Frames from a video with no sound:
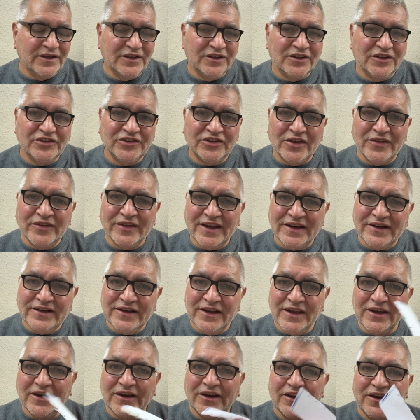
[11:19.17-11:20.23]
So then
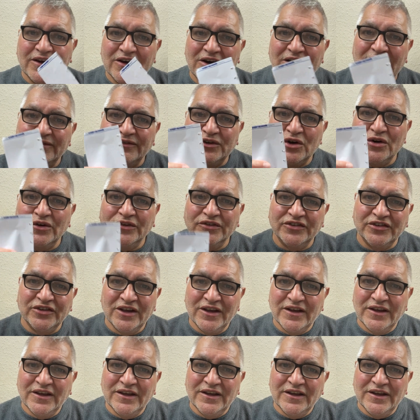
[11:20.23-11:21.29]
I've got
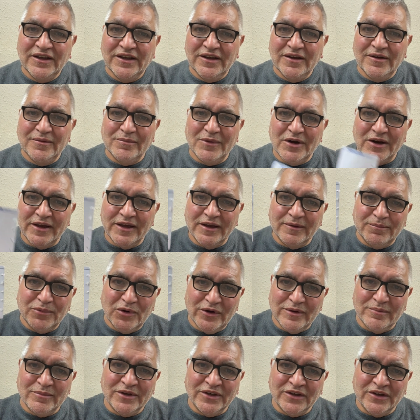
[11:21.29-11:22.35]
my
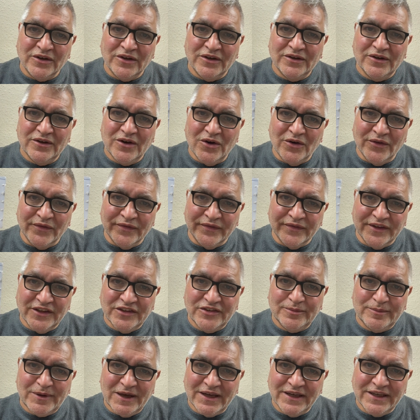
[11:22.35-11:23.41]
appointment on this
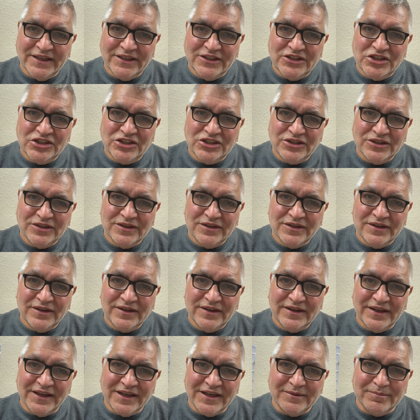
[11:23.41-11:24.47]
page
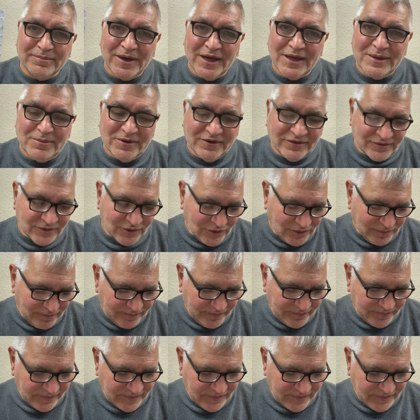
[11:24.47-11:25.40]
in paper form,